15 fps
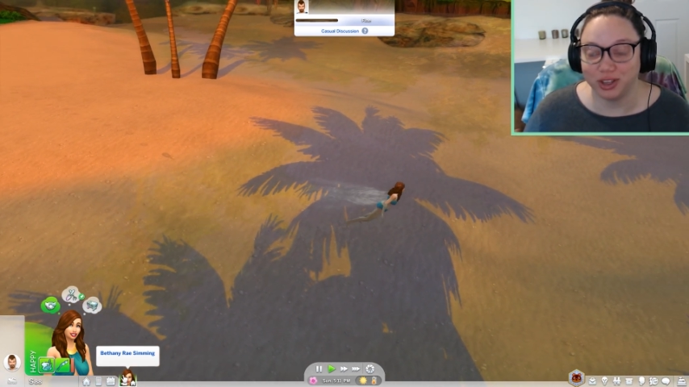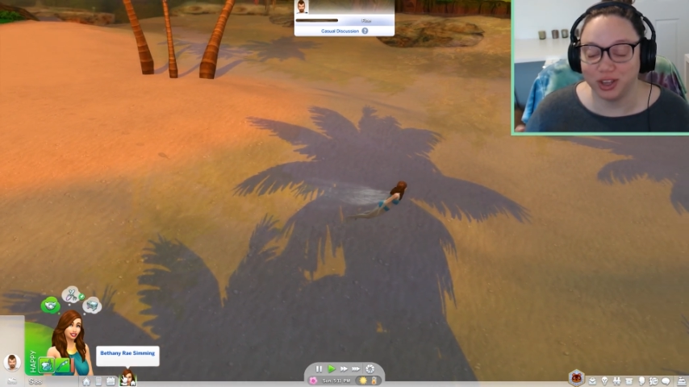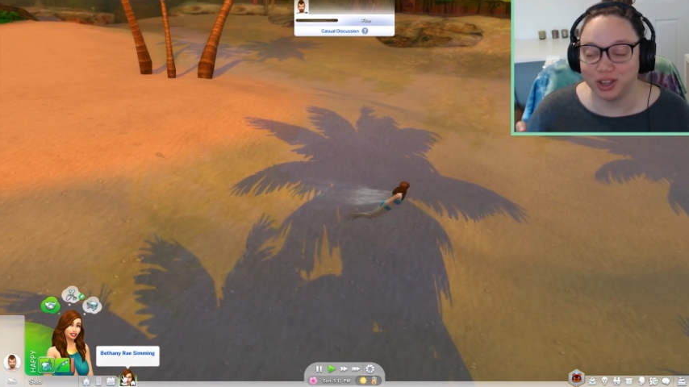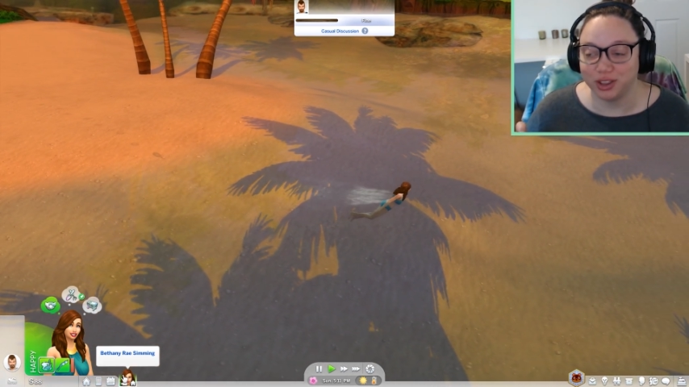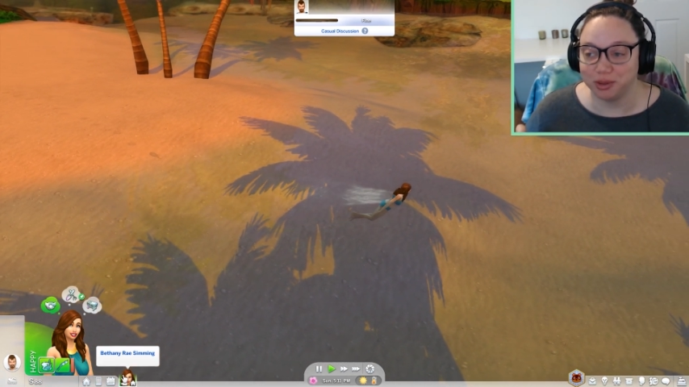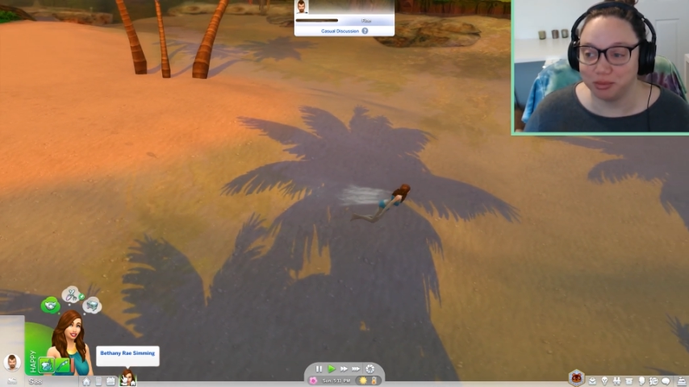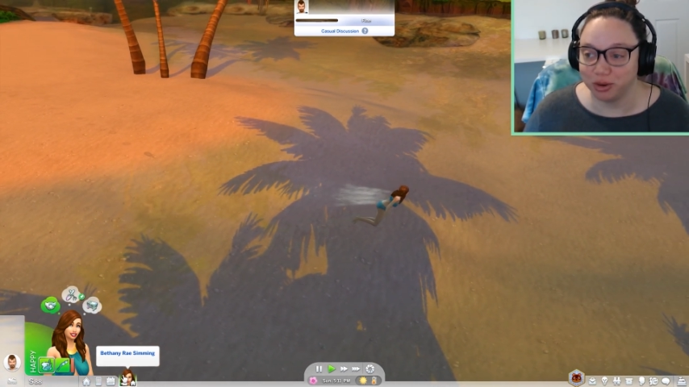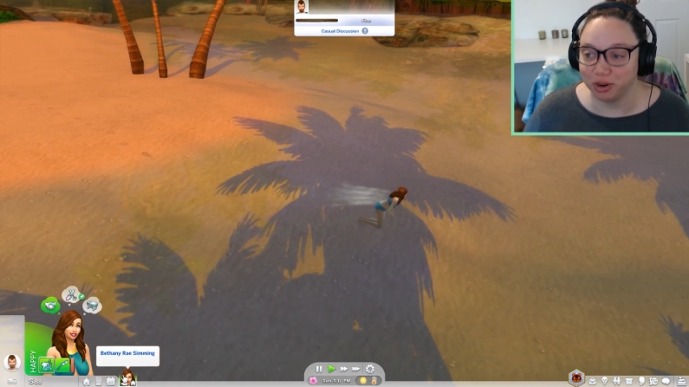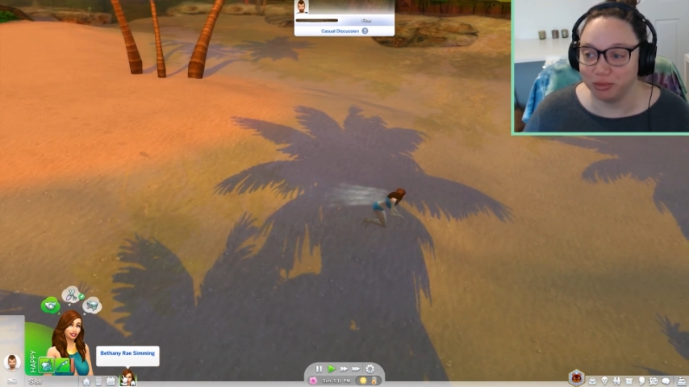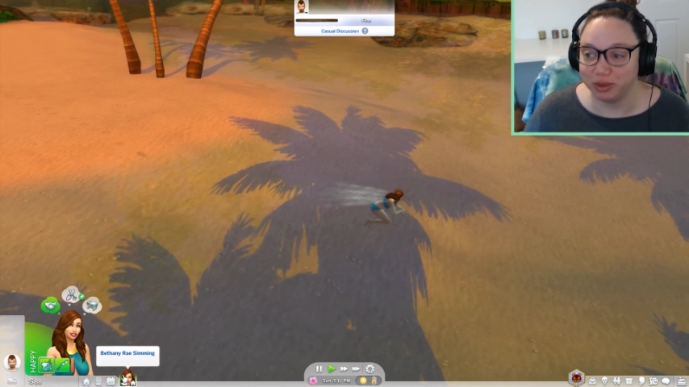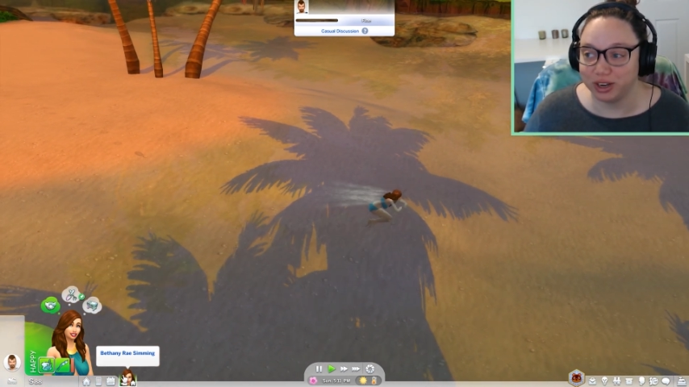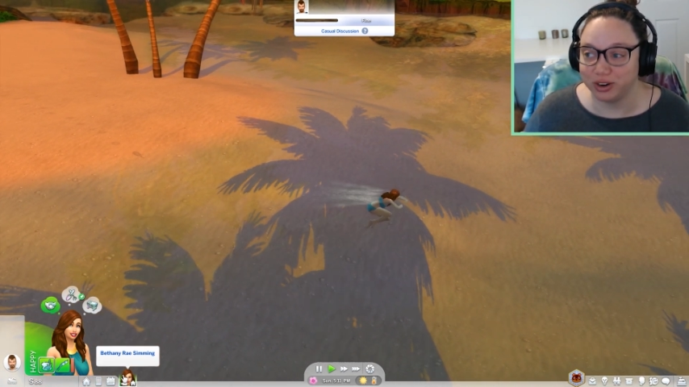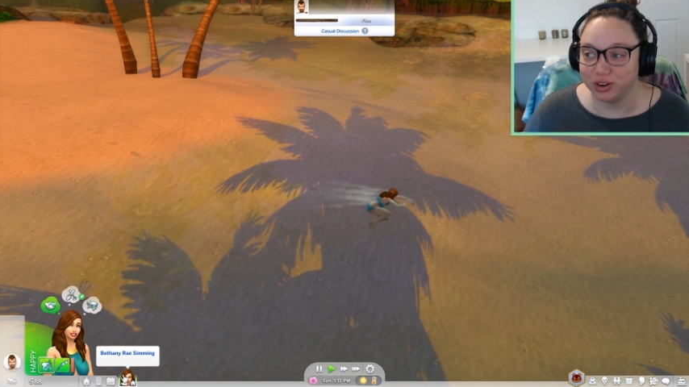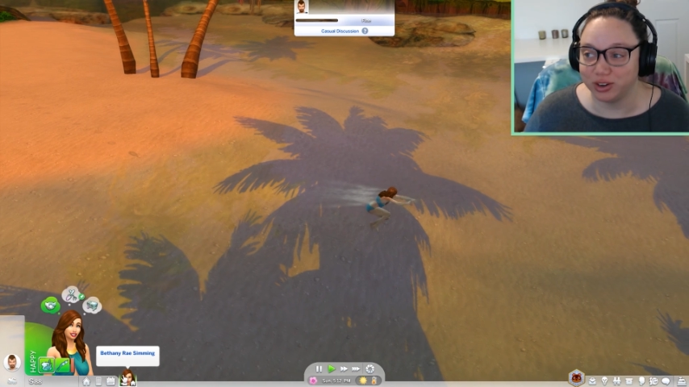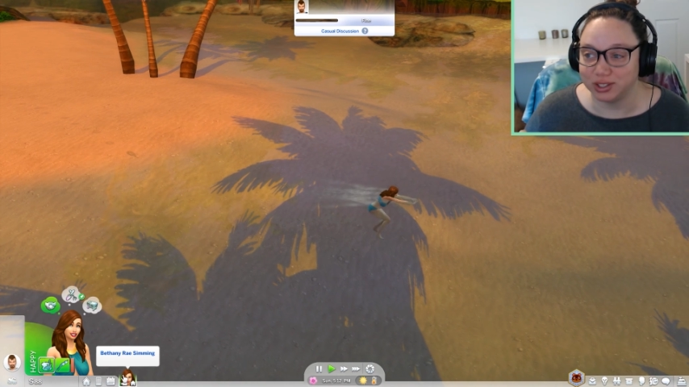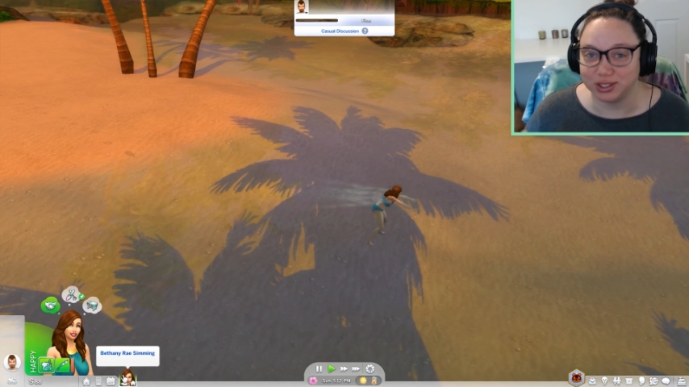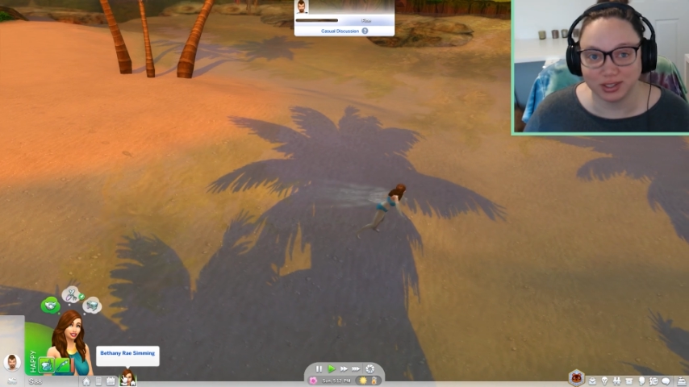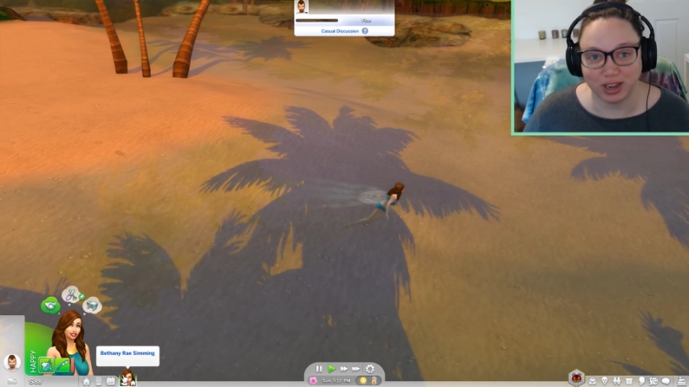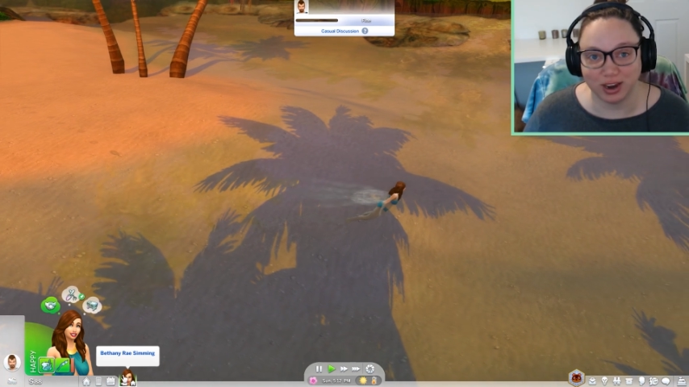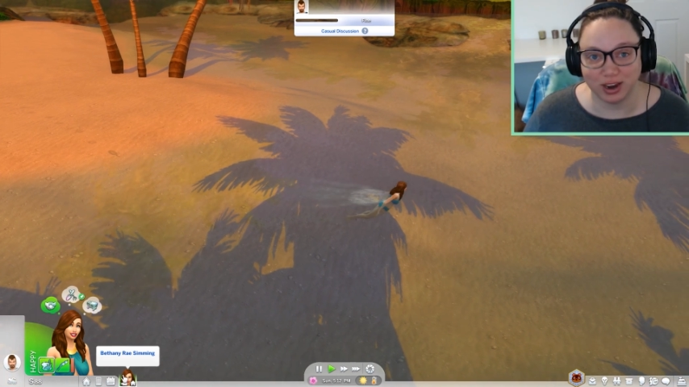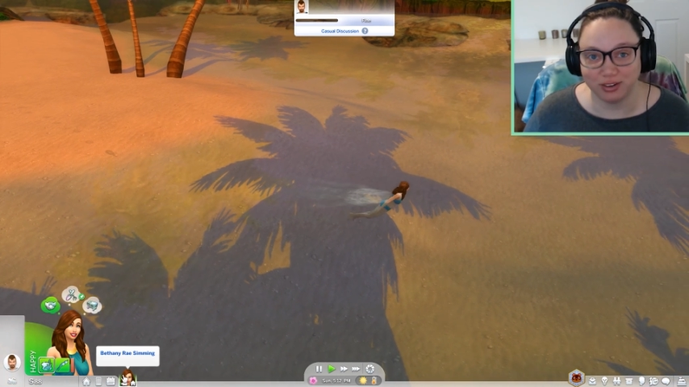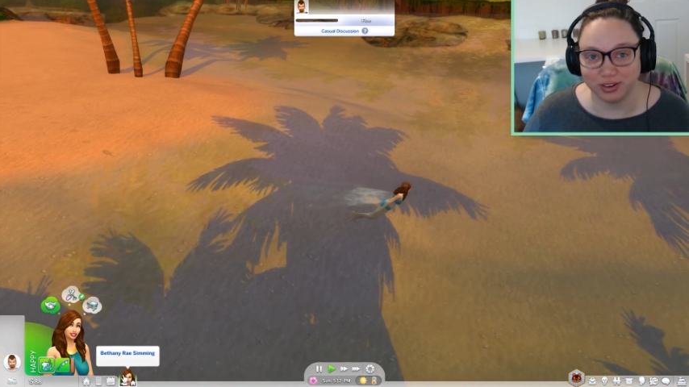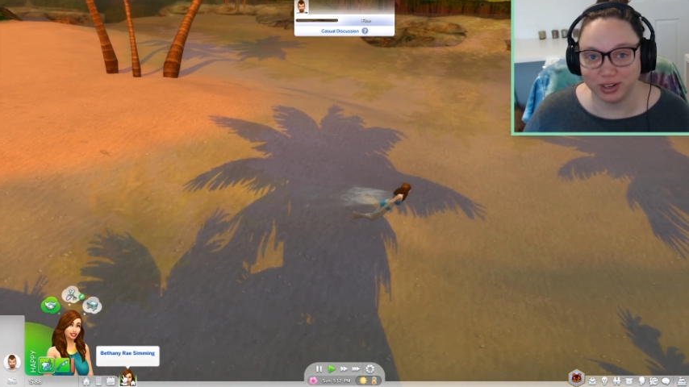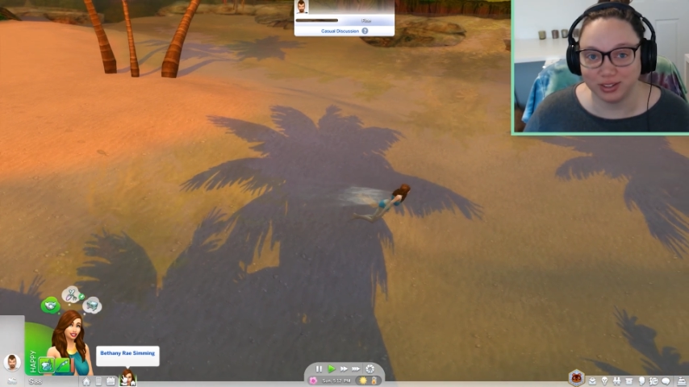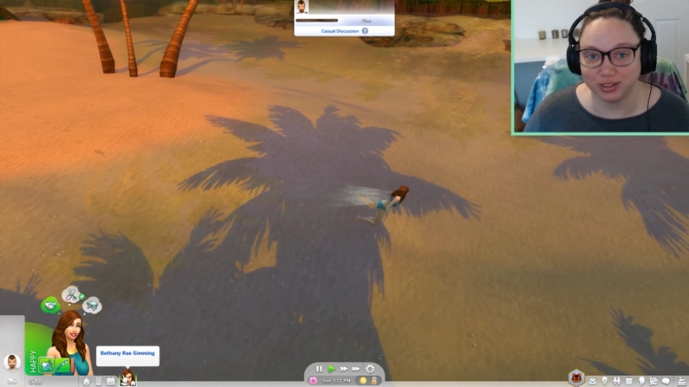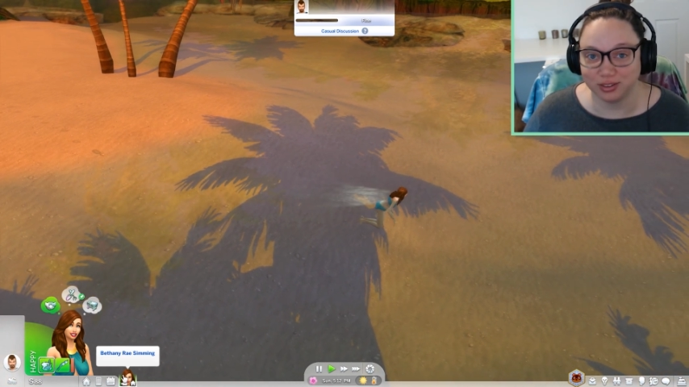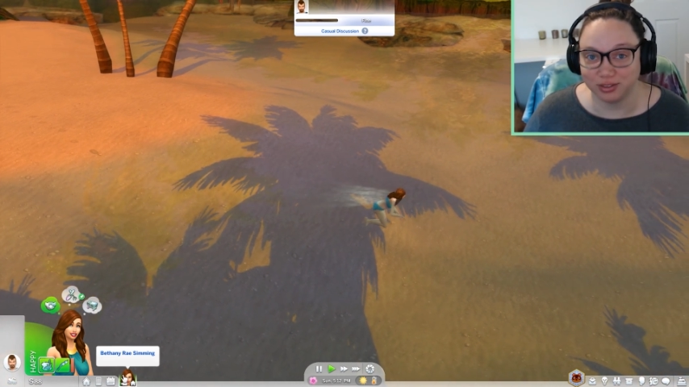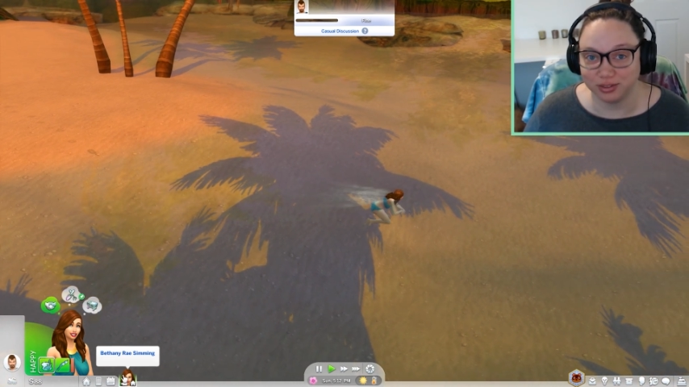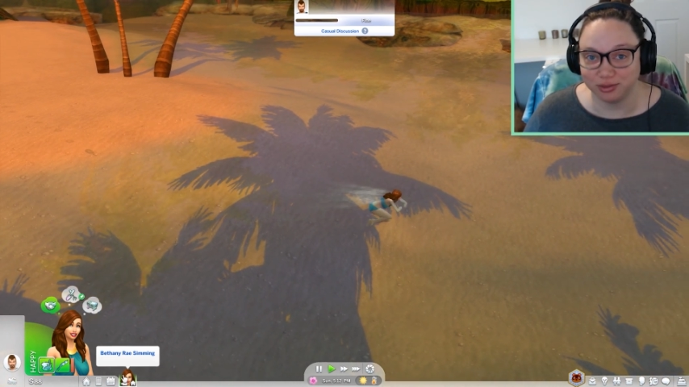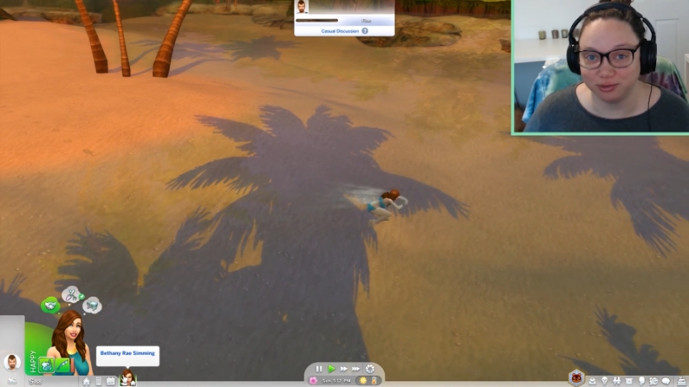the mermaid on Sirens on